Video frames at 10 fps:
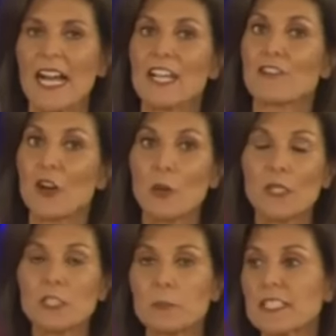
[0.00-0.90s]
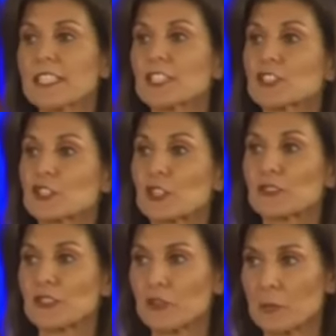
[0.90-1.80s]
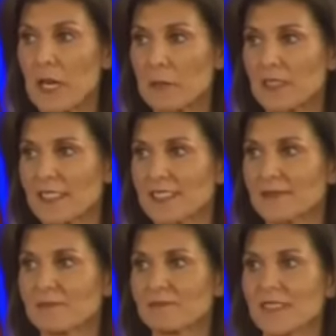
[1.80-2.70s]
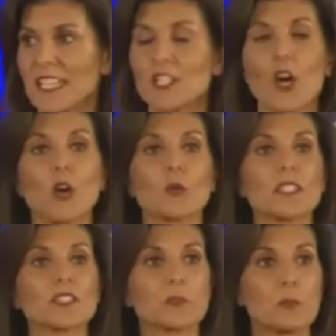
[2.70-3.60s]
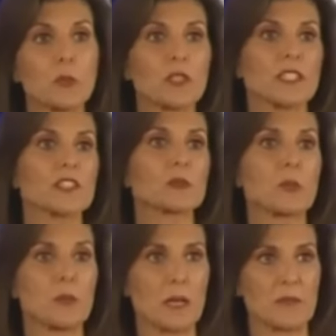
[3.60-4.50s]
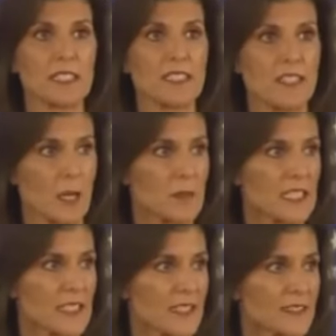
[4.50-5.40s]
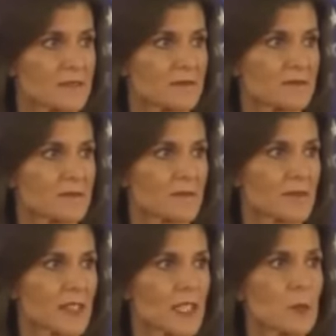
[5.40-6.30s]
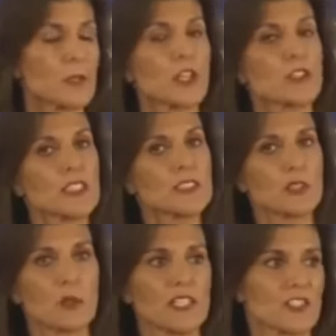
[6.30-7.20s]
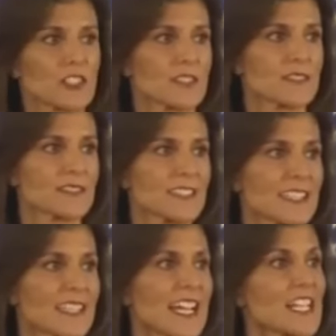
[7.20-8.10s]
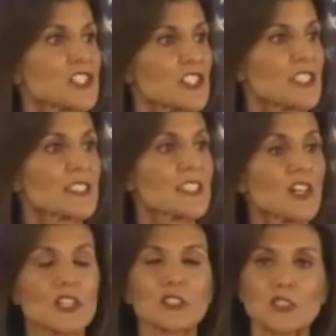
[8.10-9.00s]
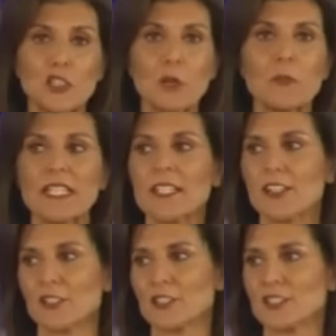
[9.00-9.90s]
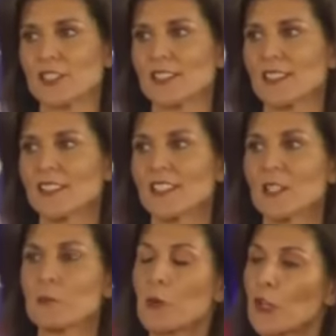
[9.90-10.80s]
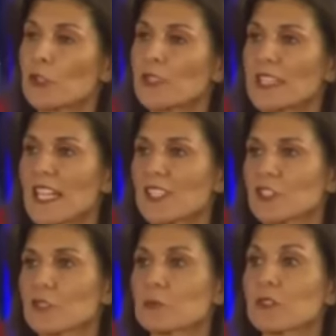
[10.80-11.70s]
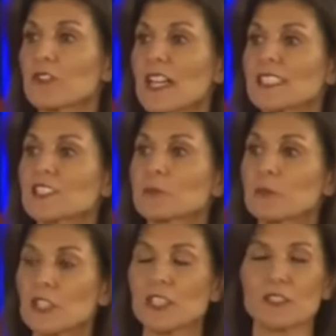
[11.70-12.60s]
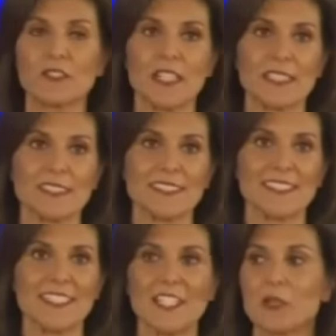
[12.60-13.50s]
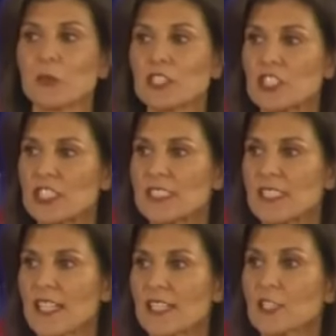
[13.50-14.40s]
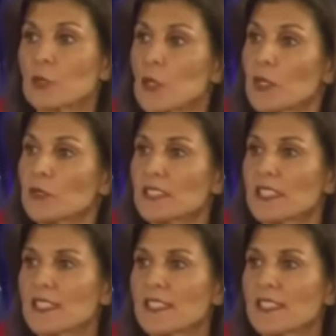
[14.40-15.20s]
I have always been a conservative Republican and always supported the Republican nominee. But on this question, as she did on so many others, Margaret Thatcher provided some good advice when she said, quote,